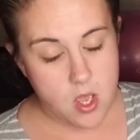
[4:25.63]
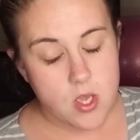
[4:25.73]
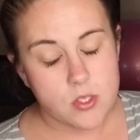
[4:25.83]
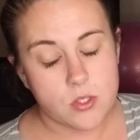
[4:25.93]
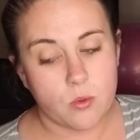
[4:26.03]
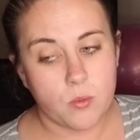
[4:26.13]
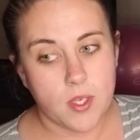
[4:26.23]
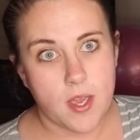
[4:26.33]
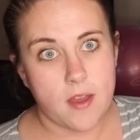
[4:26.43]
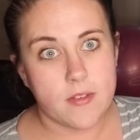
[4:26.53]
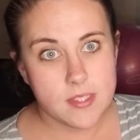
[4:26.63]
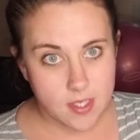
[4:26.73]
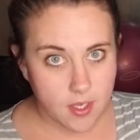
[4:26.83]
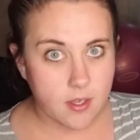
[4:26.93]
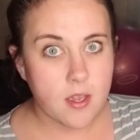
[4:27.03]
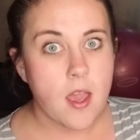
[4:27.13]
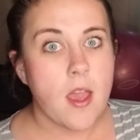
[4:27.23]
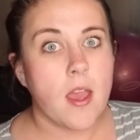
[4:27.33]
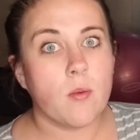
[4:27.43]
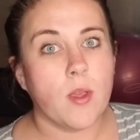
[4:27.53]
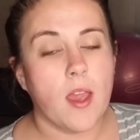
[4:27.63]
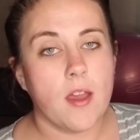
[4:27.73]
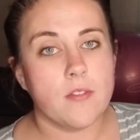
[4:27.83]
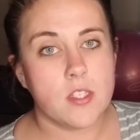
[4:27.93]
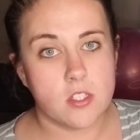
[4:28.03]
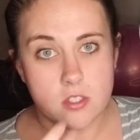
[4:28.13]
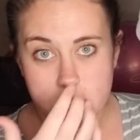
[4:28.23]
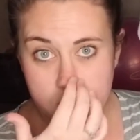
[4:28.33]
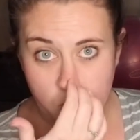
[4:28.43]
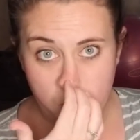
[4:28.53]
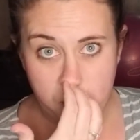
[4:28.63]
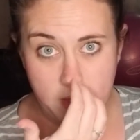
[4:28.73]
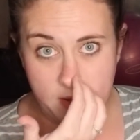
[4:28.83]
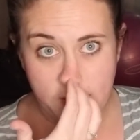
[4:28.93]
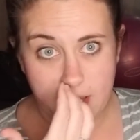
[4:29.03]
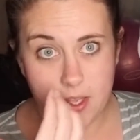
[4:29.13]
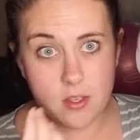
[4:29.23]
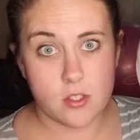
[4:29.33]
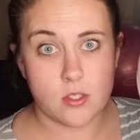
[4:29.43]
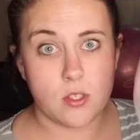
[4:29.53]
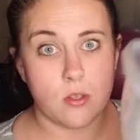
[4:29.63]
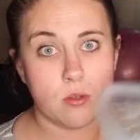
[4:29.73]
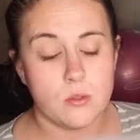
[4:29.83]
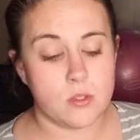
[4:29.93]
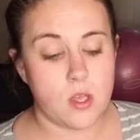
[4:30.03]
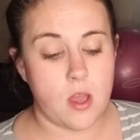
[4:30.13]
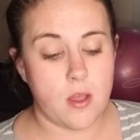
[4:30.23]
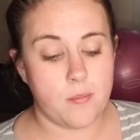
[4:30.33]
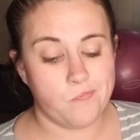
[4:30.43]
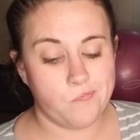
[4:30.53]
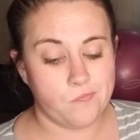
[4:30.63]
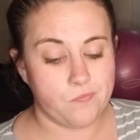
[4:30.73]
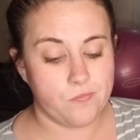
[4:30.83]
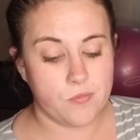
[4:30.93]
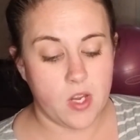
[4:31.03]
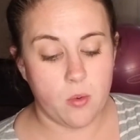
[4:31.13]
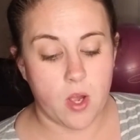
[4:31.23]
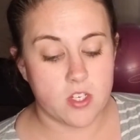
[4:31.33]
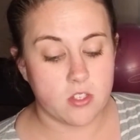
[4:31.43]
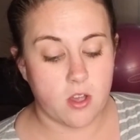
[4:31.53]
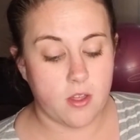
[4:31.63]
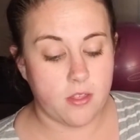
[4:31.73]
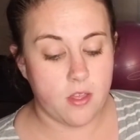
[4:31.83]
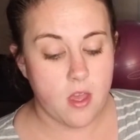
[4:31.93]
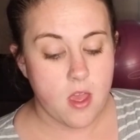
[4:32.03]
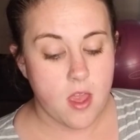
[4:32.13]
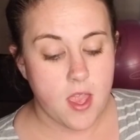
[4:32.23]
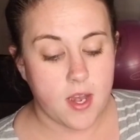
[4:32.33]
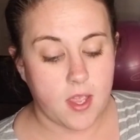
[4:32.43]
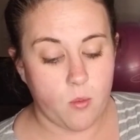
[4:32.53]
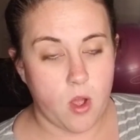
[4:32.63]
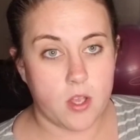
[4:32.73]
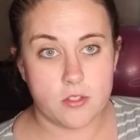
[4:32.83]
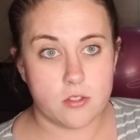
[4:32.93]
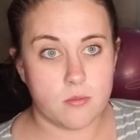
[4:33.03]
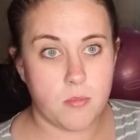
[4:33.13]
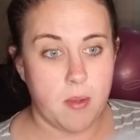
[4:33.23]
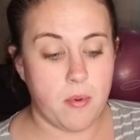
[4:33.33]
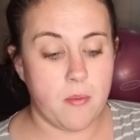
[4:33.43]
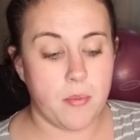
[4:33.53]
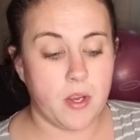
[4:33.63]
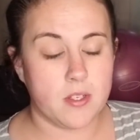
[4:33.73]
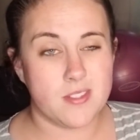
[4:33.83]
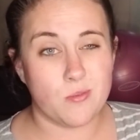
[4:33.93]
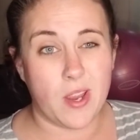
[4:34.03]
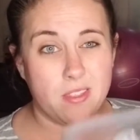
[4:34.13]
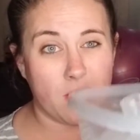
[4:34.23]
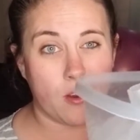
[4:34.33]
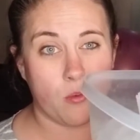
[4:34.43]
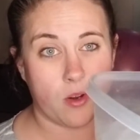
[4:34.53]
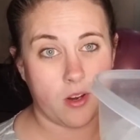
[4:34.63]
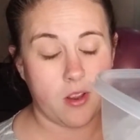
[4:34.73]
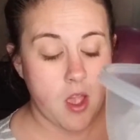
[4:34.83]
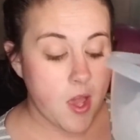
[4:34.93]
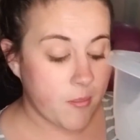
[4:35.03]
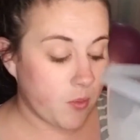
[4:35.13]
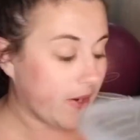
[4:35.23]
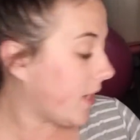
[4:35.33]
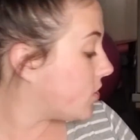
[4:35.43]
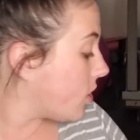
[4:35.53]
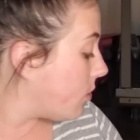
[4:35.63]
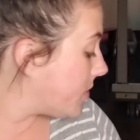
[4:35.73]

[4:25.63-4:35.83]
So we have a sink and we have dish soap, and I just use a washcloth and I wash my pump parts right there at work. But when I don't